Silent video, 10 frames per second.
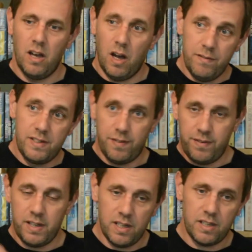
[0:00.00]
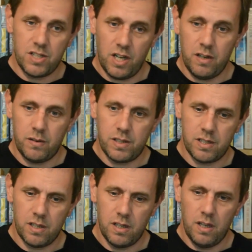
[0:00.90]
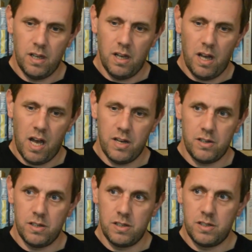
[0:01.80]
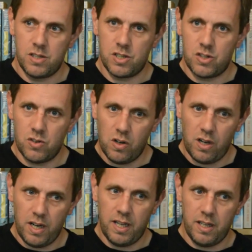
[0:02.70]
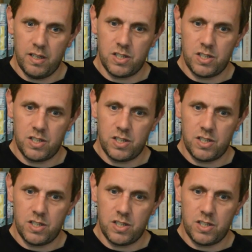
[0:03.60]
of defending chokes and struggling